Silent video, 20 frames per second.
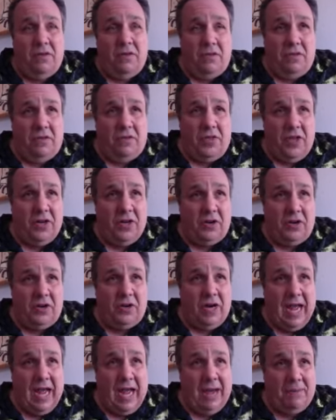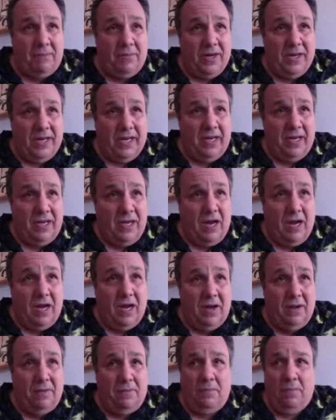theater happening.
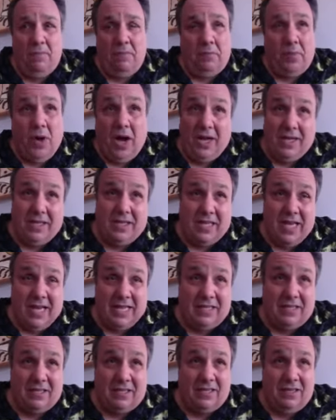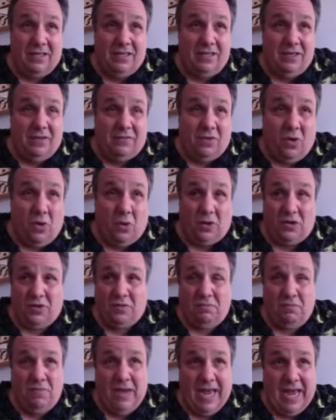But that's, of course,
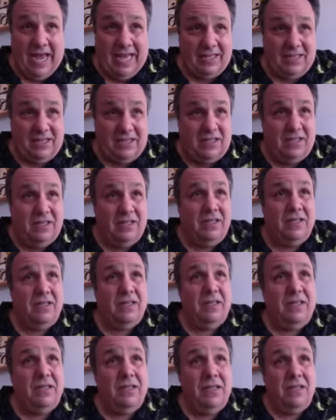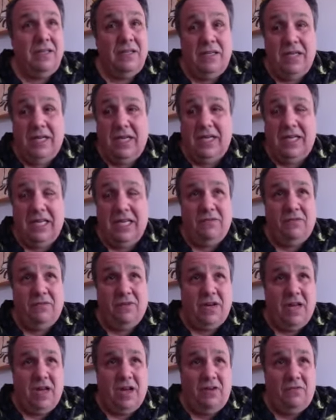masked, and
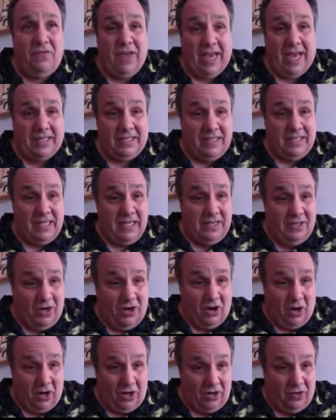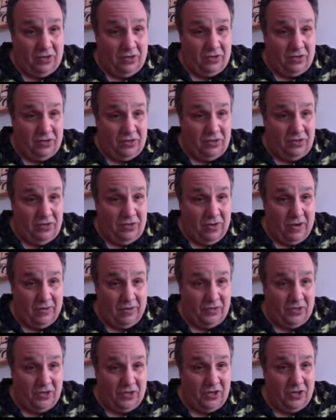even vaccine cards.
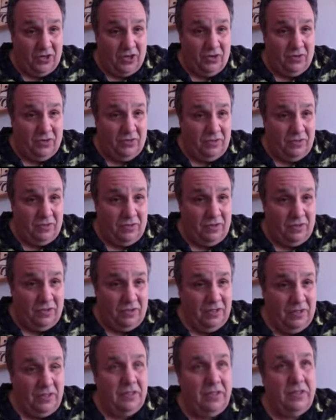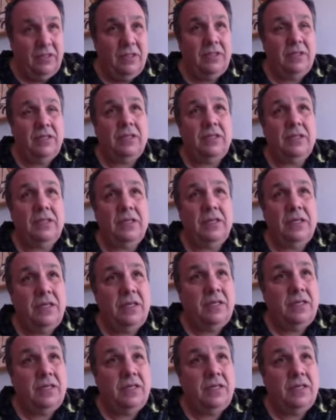No, exactly. That's a huge thing now.